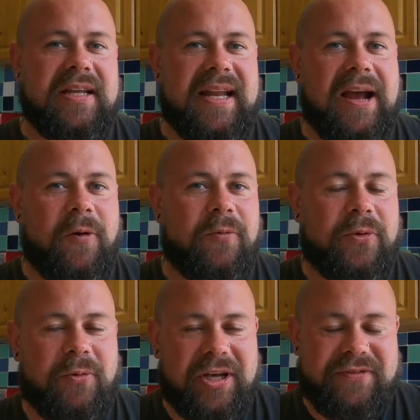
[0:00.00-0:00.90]
Now, the
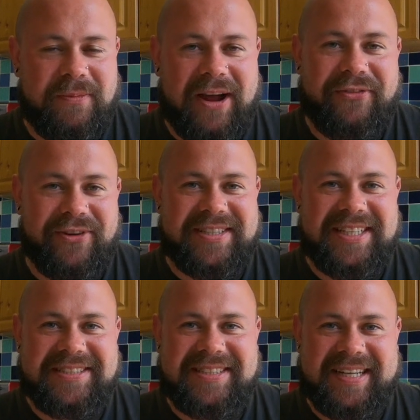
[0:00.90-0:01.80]
worst thing about
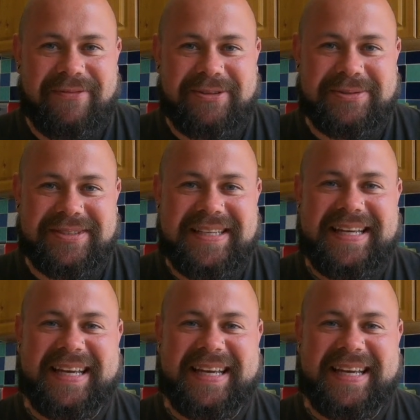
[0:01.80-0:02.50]
360 cameras was